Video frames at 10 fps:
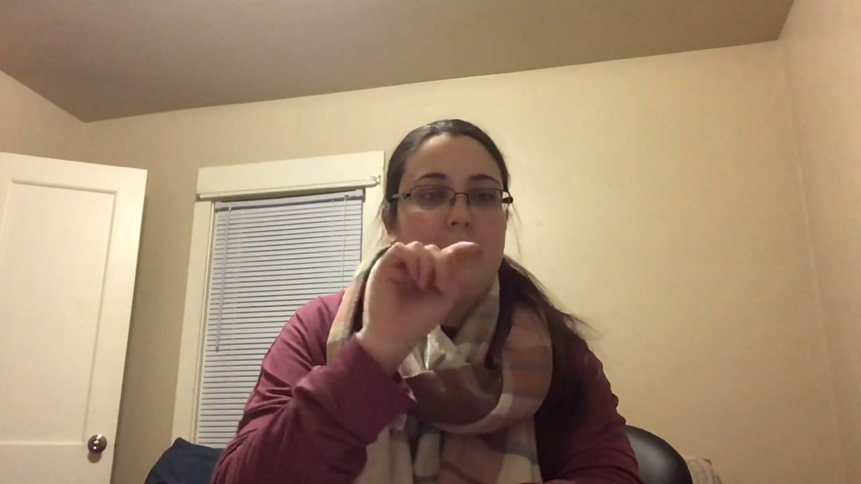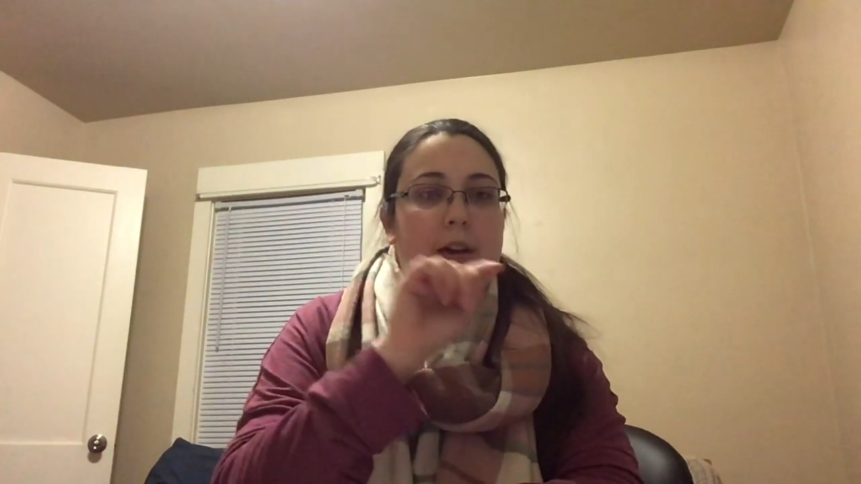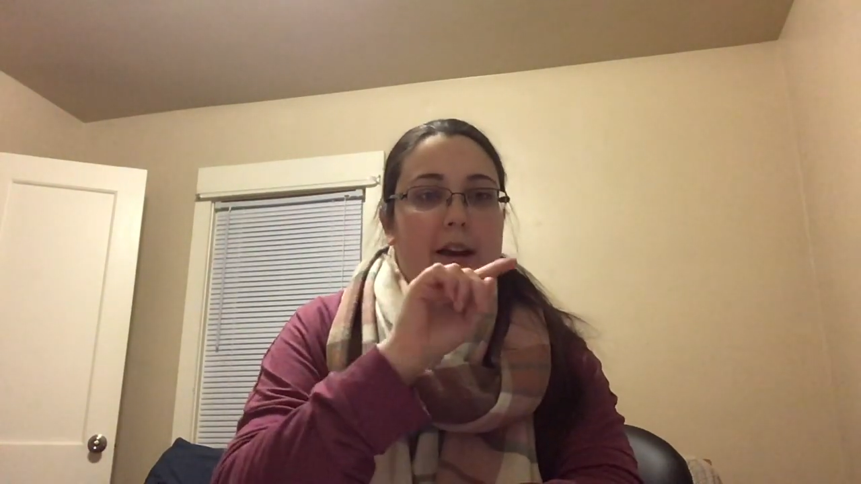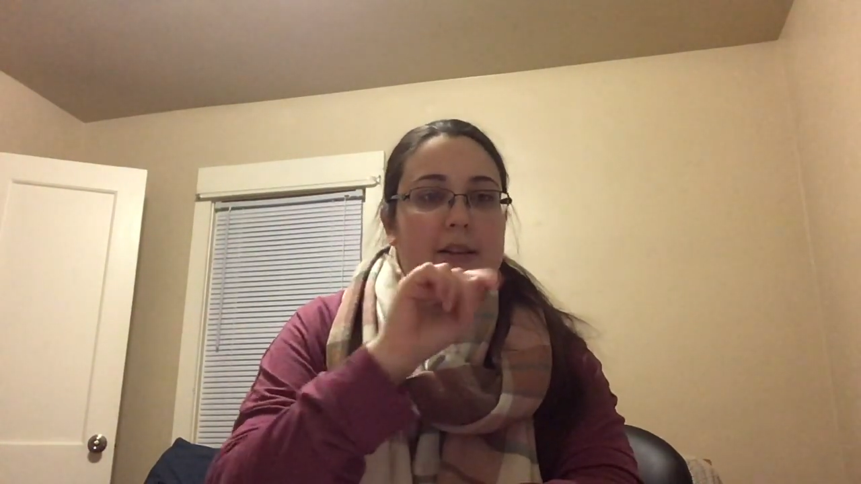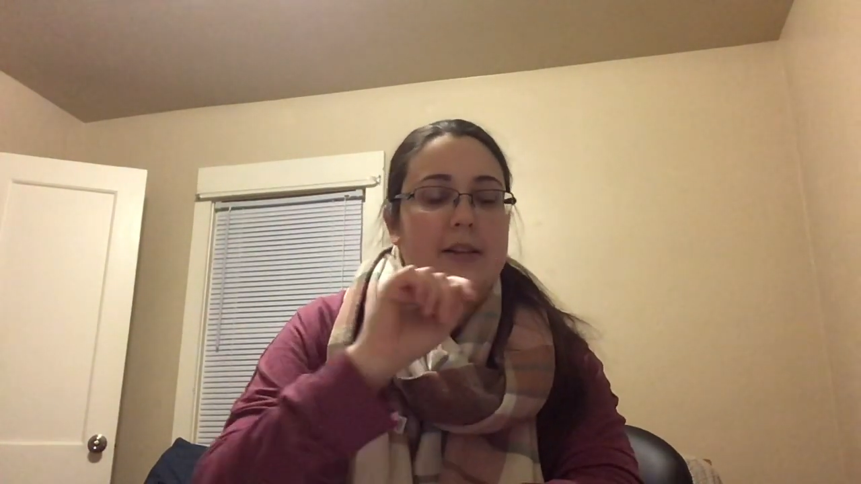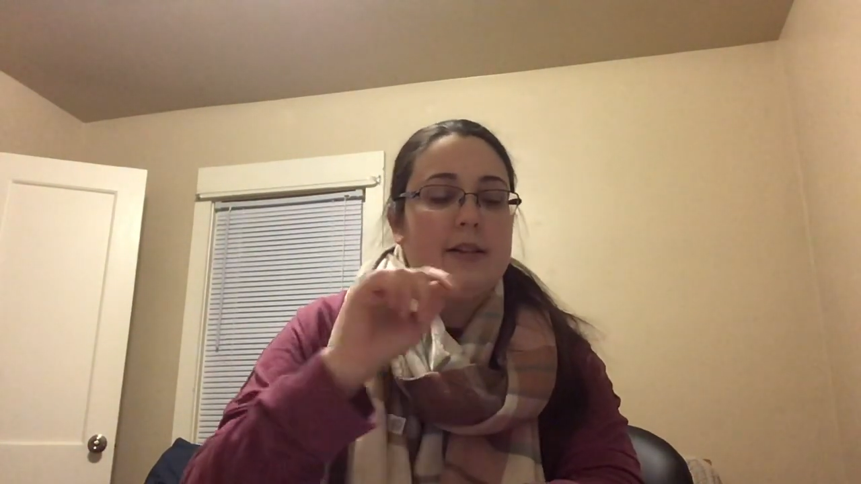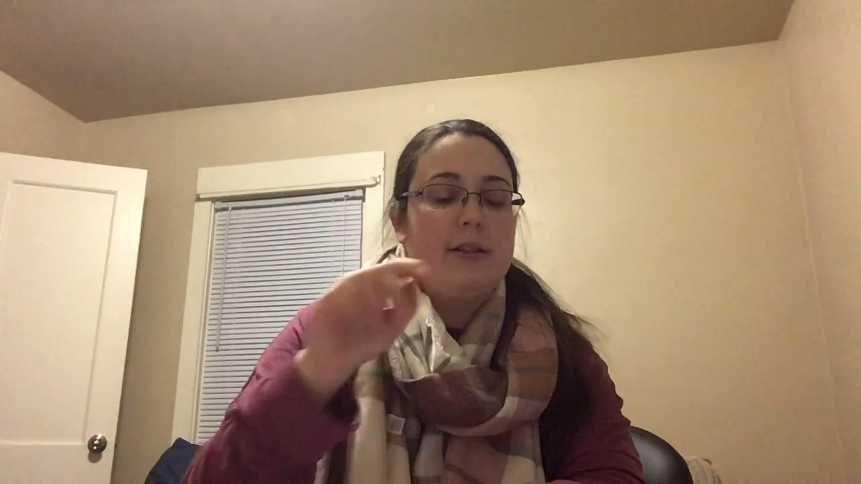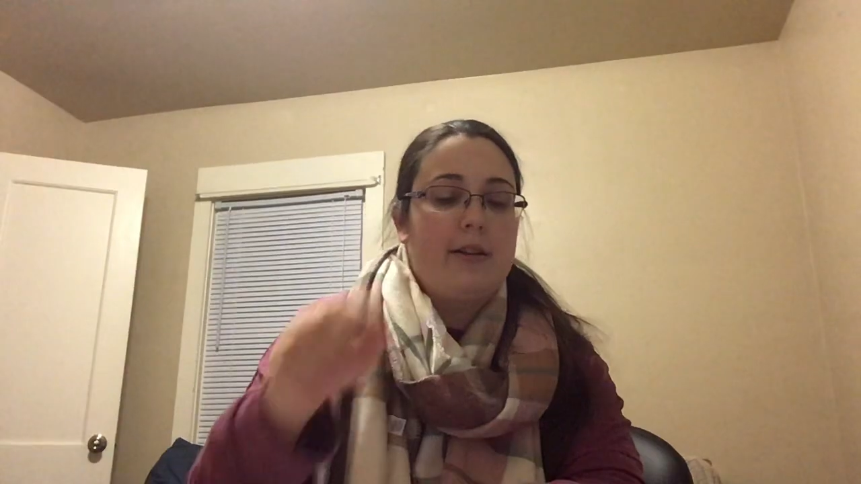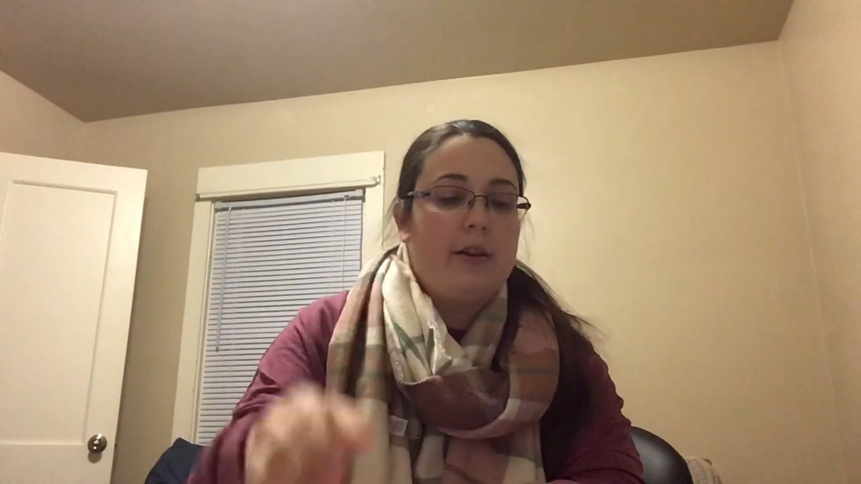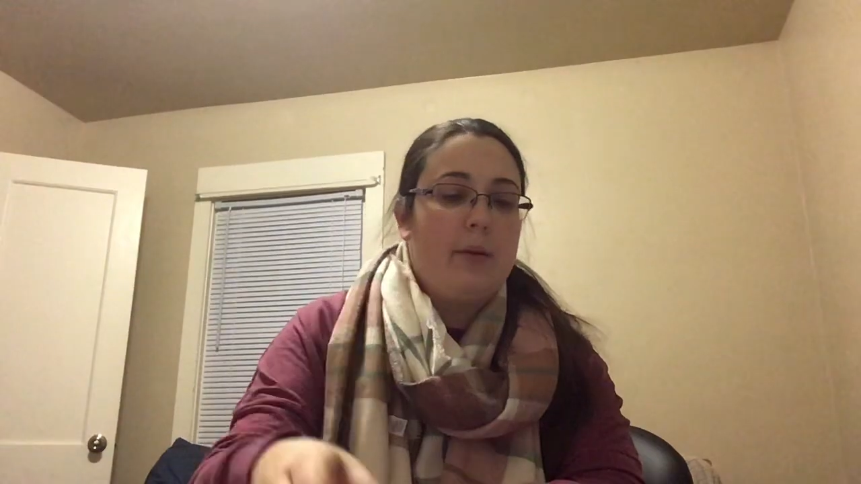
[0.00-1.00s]
X's
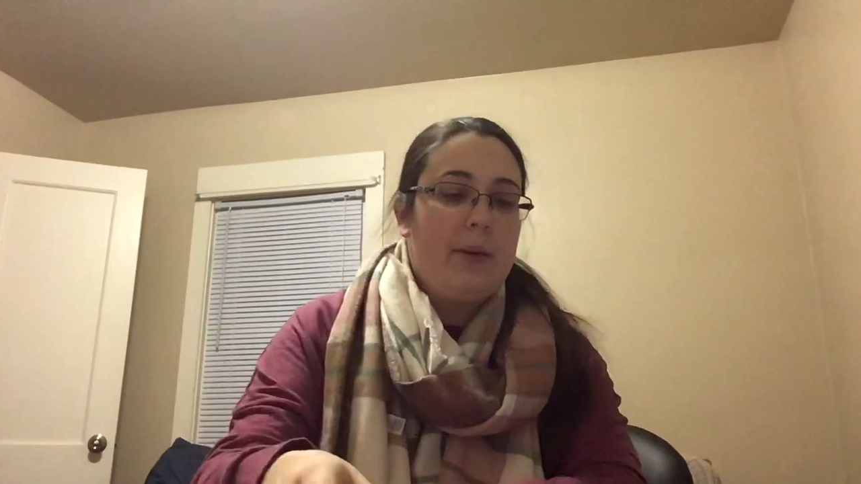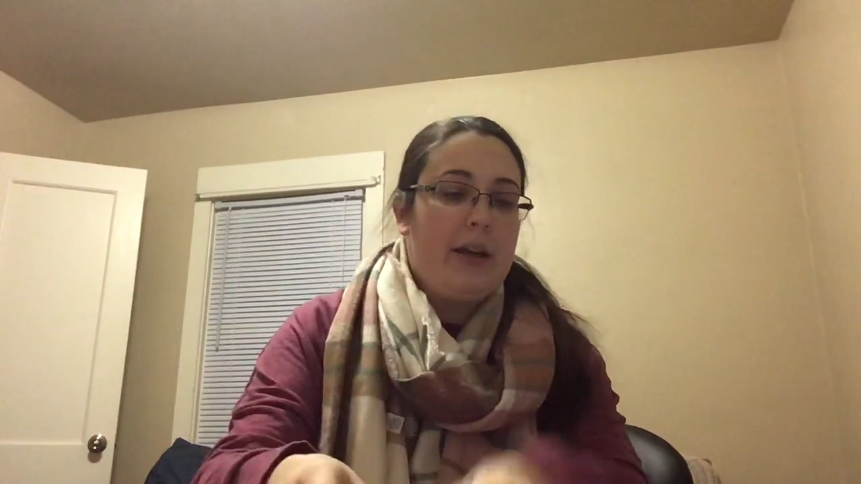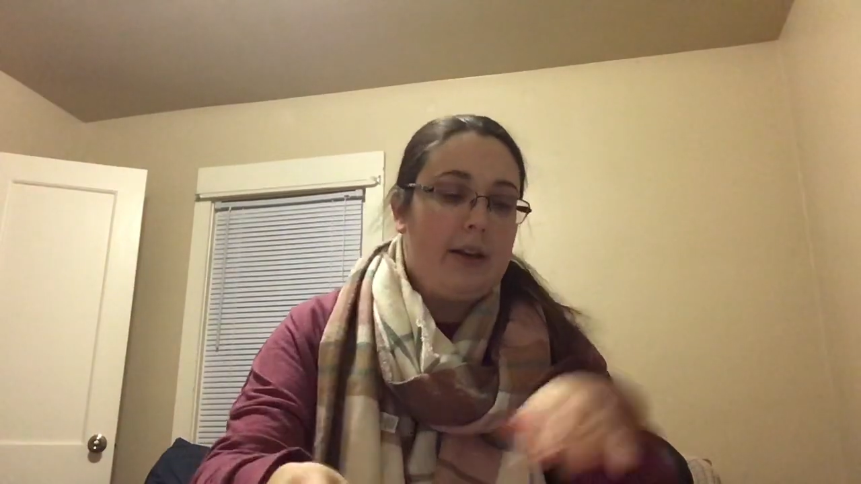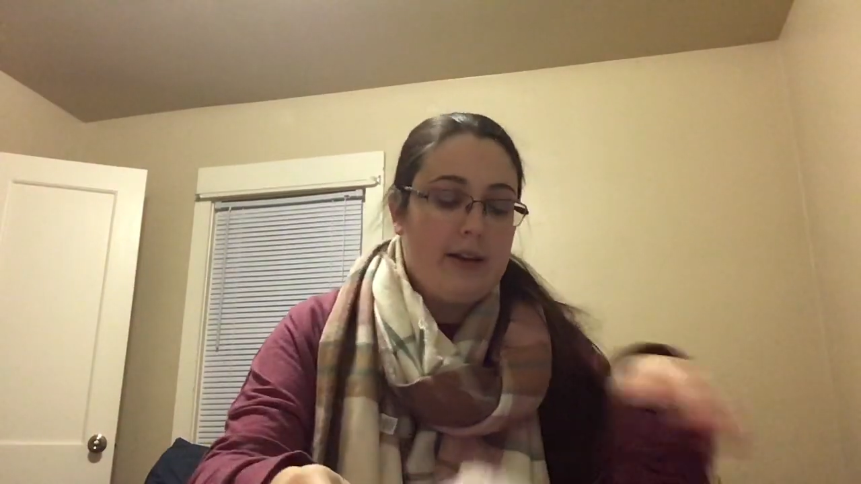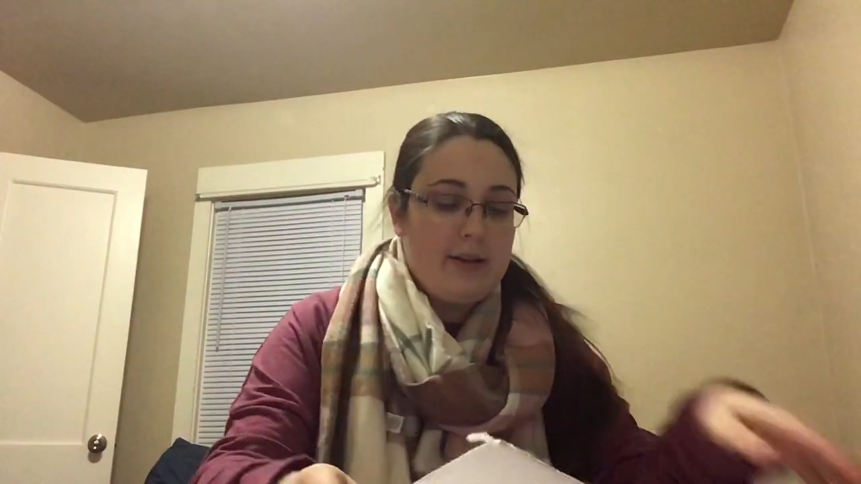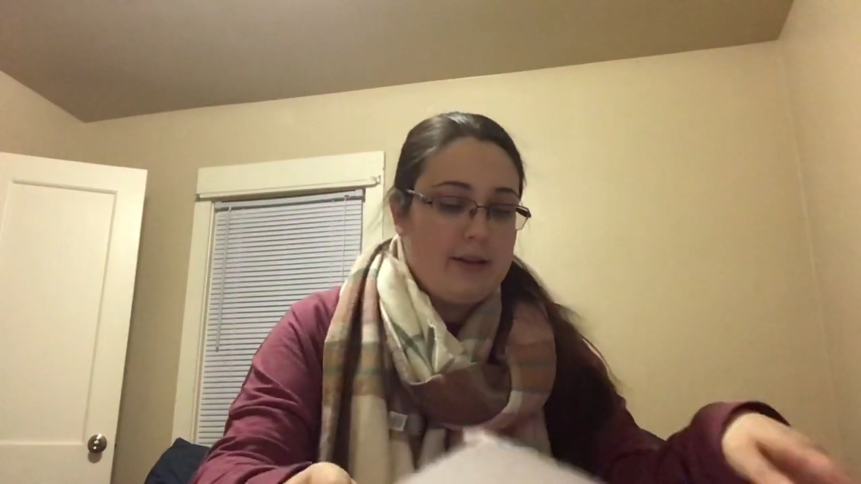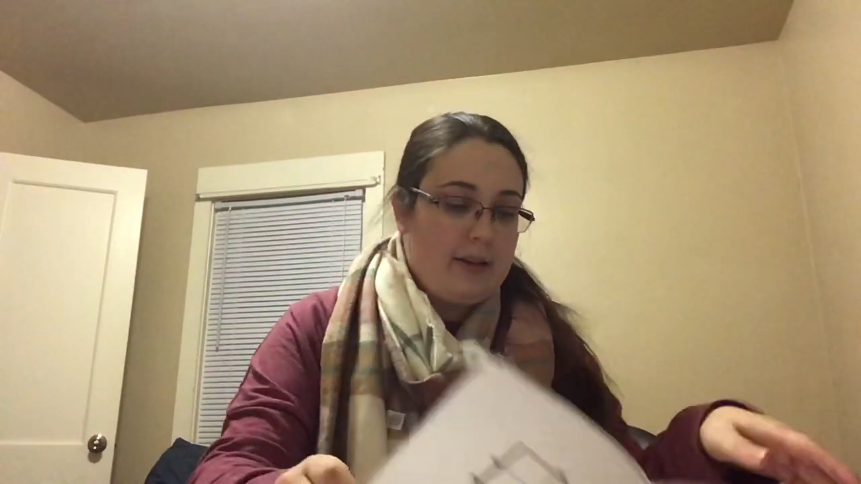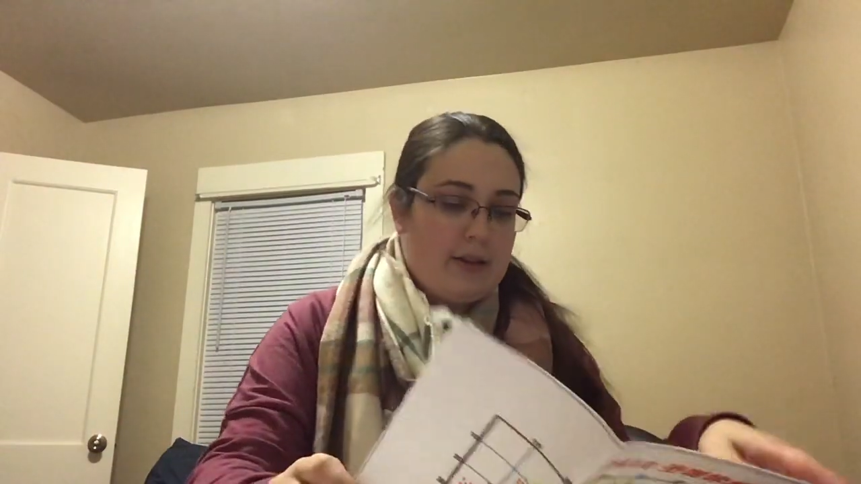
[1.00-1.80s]
that you'll make it.